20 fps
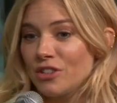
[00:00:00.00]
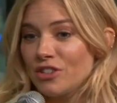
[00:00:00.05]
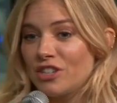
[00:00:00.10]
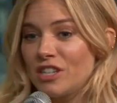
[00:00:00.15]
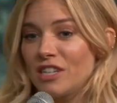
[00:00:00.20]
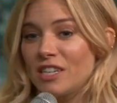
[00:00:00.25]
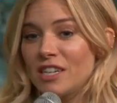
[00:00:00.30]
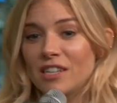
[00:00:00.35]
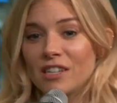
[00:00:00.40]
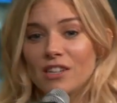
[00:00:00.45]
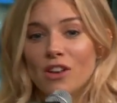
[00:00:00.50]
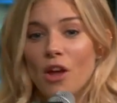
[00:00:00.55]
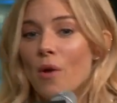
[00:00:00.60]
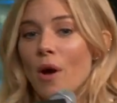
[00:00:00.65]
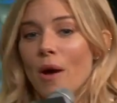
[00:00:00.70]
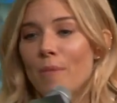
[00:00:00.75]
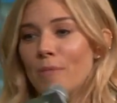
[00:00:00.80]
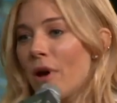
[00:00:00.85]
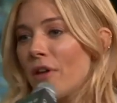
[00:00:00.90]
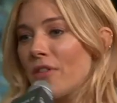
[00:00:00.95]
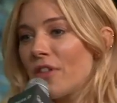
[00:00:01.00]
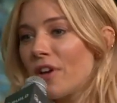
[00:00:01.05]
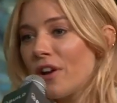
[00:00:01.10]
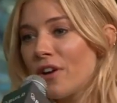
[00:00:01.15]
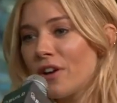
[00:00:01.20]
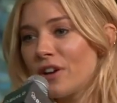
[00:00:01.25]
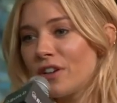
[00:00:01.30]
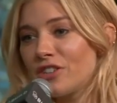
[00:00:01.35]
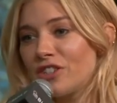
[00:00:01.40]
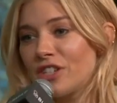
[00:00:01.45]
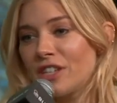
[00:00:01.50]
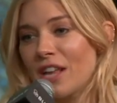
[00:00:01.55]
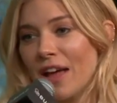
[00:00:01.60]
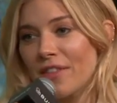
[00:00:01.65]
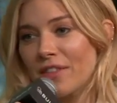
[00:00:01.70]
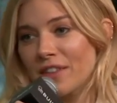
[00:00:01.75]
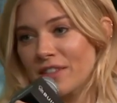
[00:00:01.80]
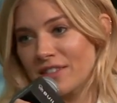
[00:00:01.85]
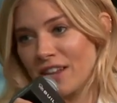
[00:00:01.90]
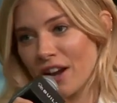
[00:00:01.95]
she didn't know her mother and she'd
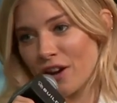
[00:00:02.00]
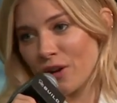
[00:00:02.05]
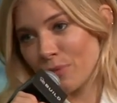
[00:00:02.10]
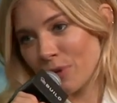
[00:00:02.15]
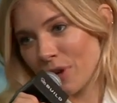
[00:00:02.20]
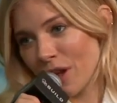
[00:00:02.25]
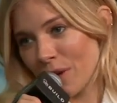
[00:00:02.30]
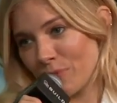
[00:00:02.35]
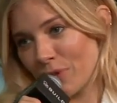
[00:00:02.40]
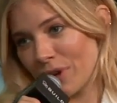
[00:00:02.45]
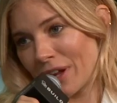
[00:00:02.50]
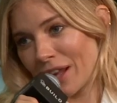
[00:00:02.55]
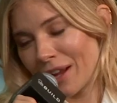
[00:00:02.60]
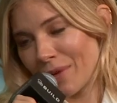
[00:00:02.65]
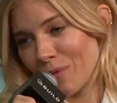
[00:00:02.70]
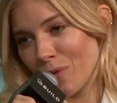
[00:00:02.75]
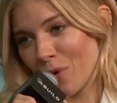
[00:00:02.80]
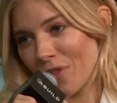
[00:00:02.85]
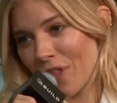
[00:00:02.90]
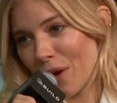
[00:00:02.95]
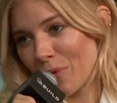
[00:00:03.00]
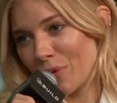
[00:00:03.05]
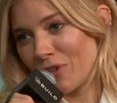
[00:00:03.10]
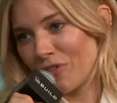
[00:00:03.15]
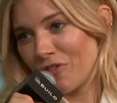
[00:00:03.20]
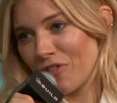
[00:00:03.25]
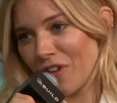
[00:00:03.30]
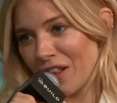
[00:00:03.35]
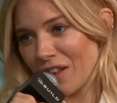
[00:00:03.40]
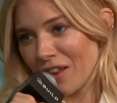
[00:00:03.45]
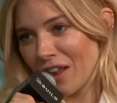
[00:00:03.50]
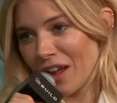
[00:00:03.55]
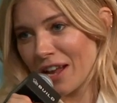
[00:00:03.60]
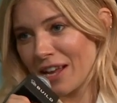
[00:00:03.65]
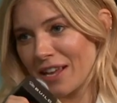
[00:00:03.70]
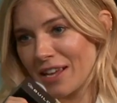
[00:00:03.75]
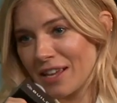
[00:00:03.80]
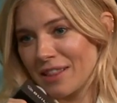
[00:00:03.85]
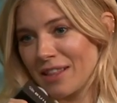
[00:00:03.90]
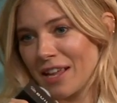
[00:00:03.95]
had this terrible upbringing, what that would have felt
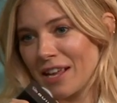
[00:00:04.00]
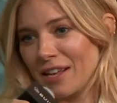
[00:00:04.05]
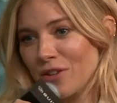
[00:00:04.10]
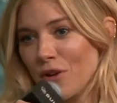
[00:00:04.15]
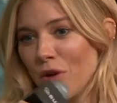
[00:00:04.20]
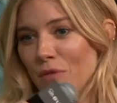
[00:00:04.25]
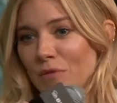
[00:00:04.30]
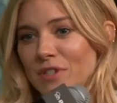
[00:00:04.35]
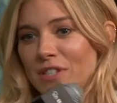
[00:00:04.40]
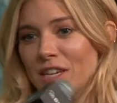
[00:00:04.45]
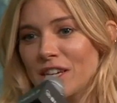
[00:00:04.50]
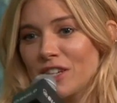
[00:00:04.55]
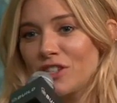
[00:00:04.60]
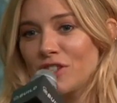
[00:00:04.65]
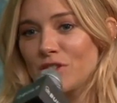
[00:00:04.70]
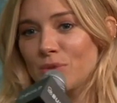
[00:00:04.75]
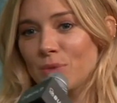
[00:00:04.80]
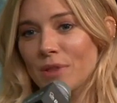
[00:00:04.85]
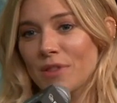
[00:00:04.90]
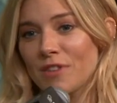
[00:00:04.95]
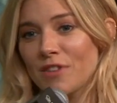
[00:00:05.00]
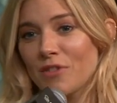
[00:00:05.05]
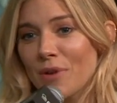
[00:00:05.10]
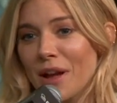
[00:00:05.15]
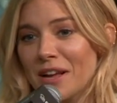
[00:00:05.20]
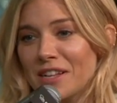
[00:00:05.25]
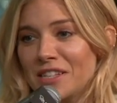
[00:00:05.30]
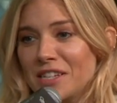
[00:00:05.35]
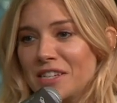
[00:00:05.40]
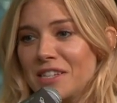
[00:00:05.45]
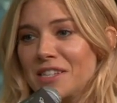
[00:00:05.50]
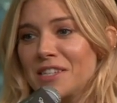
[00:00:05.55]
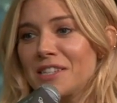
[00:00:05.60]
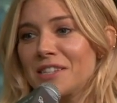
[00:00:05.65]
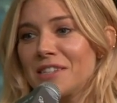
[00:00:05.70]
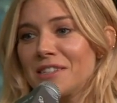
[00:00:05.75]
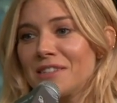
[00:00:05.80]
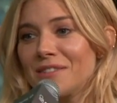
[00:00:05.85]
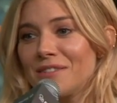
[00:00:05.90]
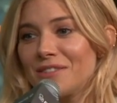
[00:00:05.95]
like, and then conversations with directors
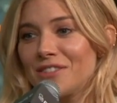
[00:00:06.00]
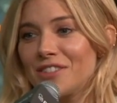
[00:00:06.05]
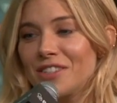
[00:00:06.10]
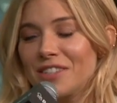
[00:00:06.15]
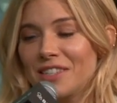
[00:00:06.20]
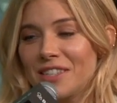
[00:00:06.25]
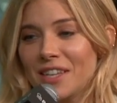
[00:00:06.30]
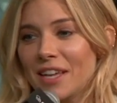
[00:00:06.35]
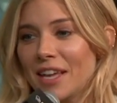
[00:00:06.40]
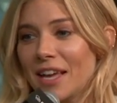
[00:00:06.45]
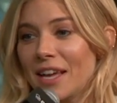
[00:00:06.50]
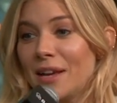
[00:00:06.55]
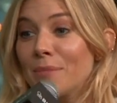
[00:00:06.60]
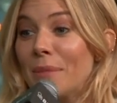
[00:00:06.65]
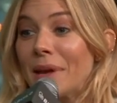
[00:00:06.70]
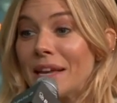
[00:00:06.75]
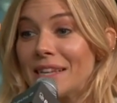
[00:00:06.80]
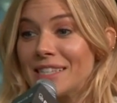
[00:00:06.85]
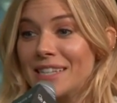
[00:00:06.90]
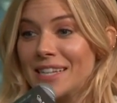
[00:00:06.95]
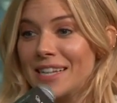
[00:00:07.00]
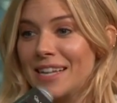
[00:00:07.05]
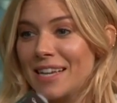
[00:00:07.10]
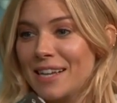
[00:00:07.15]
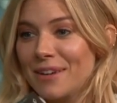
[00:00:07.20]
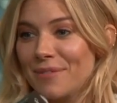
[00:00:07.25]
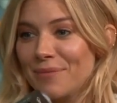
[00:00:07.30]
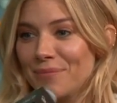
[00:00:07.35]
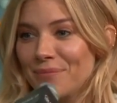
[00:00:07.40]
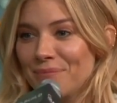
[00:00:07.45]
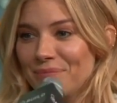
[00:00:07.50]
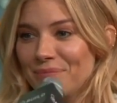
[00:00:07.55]
and just digging, basically.